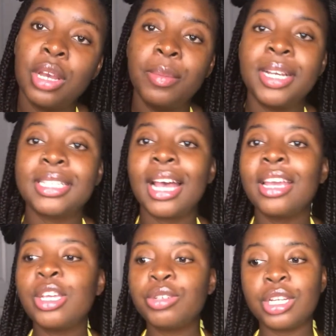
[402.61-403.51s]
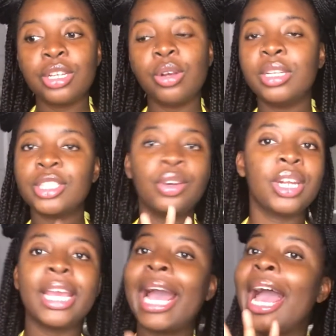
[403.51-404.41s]
because I usually know there's
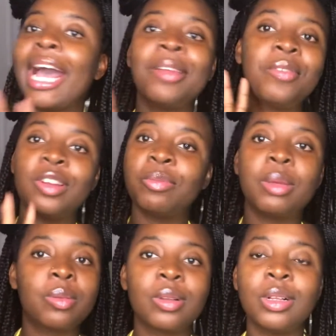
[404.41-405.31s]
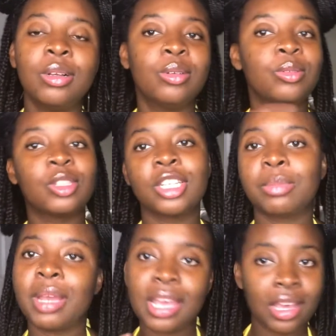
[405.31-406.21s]
only a handful of people who touch
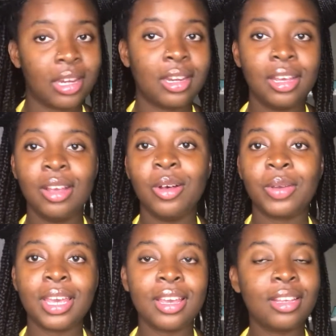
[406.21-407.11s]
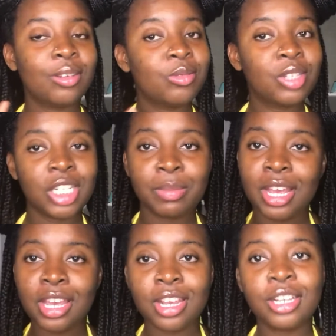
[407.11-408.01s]
my head, okay, who touch my hair.